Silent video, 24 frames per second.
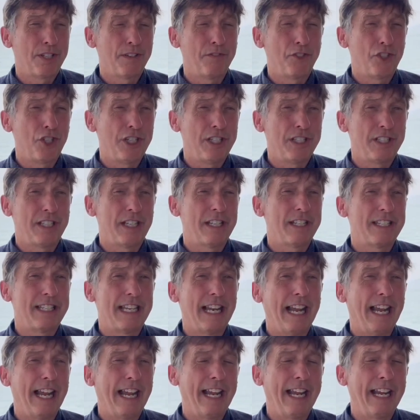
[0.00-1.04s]
of Jesus'
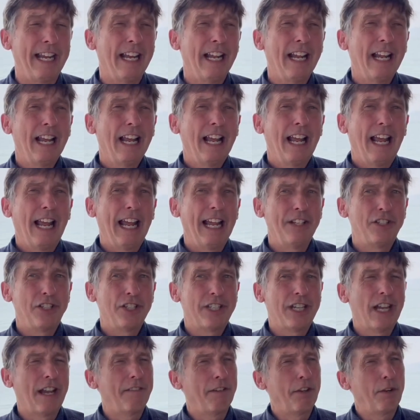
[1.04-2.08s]
day and
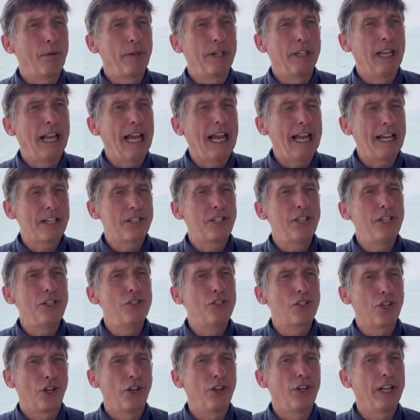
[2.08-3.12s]
just having a relaxing
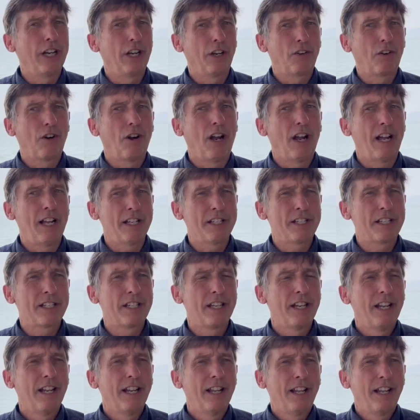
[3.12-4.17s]
journey across
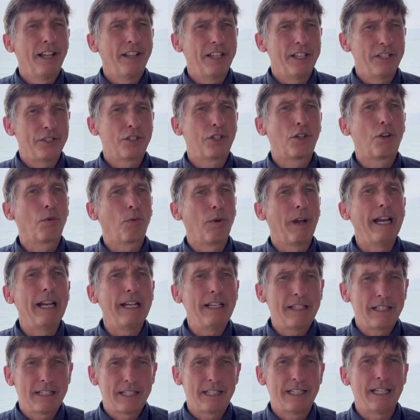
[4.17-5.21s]
this
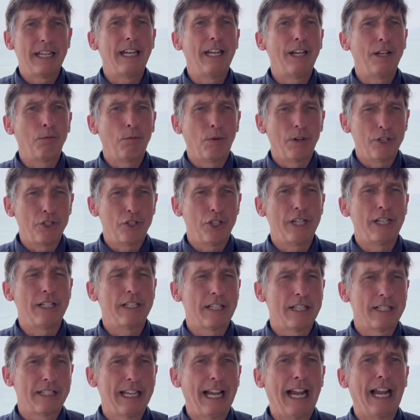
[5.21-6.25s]
great sea where
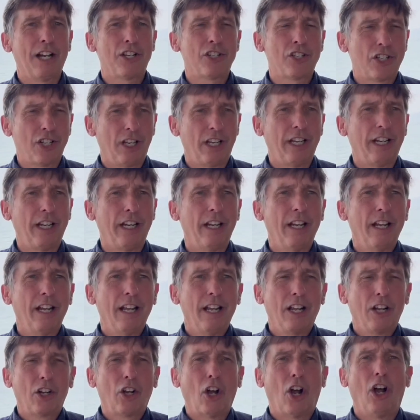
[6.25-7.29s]
Jesus actually
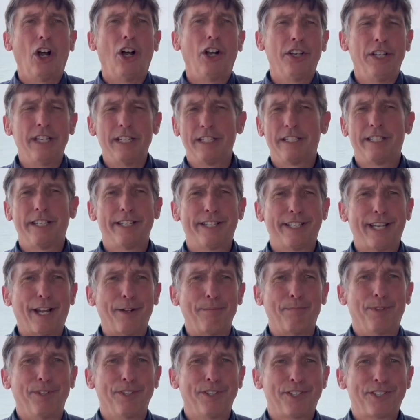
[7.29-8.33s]
called his
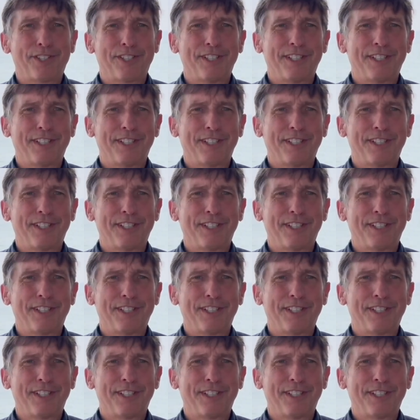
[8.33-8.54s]
disciples.